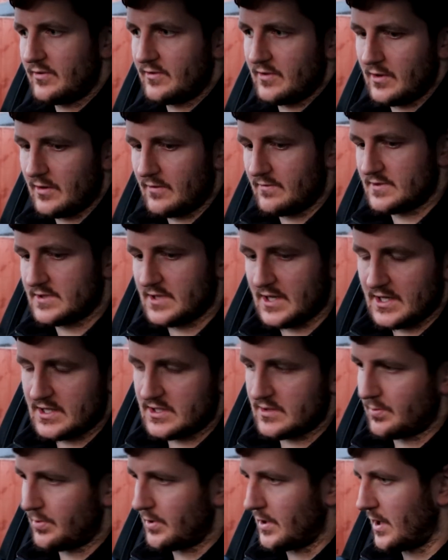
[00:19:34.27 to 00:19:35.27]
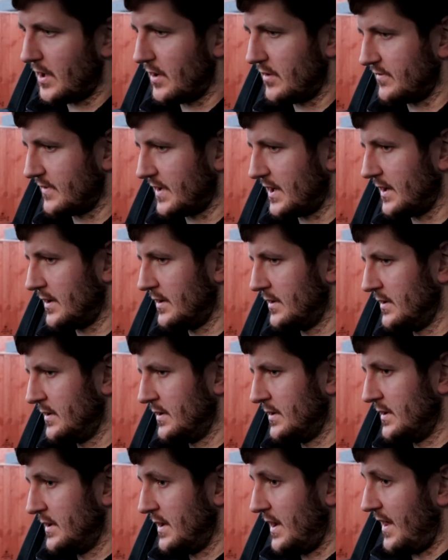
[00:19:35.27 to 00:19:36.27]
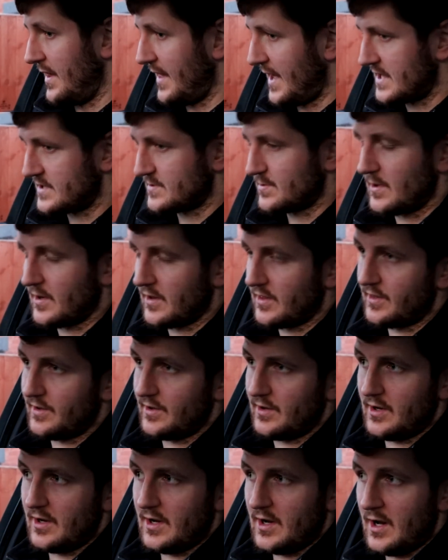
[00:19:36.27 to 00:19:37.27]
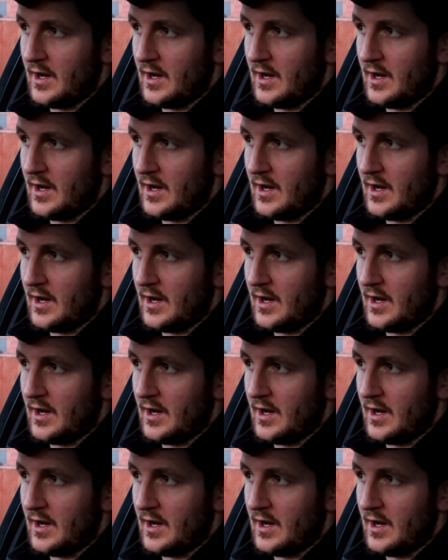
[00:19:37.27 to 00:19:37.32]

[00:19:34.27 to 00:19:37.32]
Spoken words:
So obviously I had to pull over, and that's when I thought,